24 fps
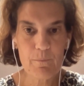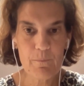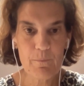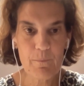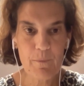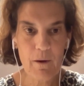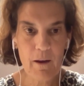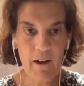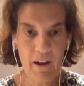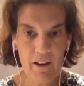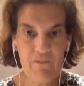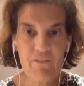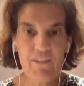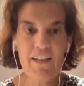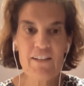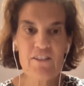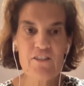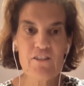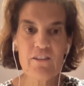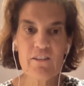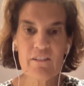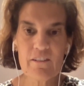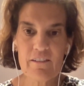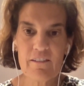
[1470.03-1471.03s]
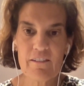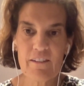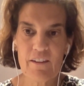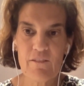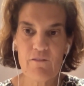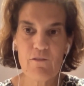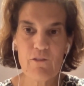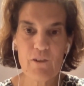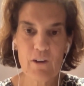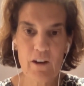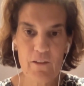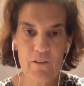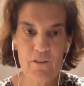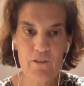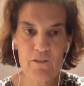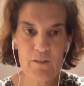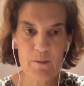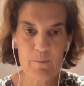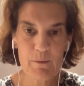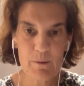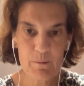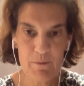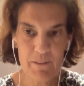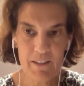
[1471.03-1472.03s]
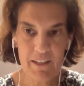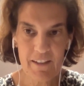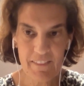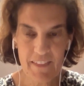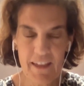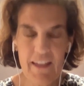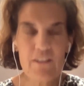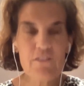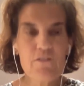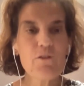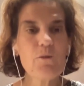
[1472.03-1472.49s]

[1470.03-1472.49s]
hot flashes and for other symptoms like that.